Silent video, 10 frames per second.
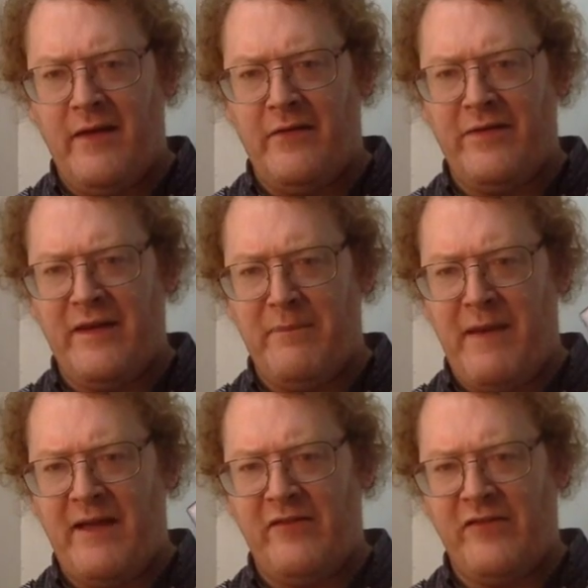I don't think it
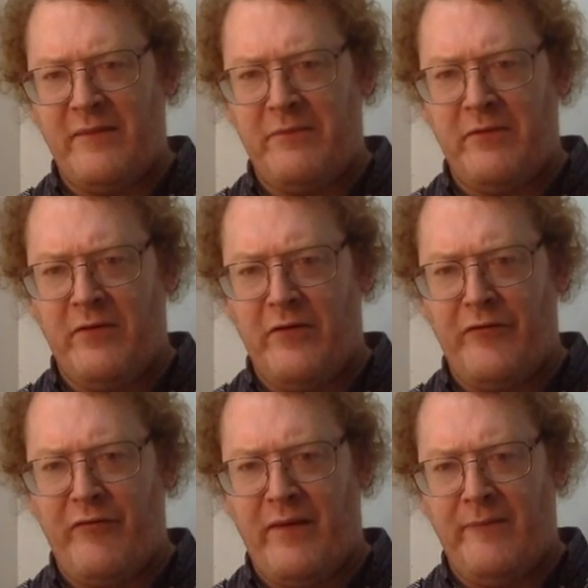matches up to
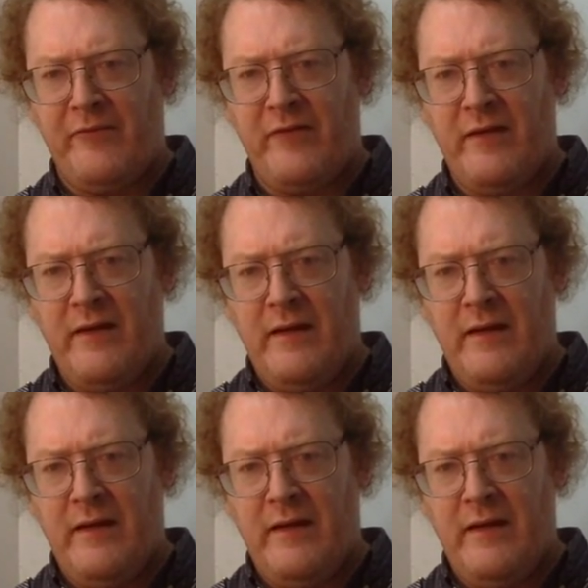those films.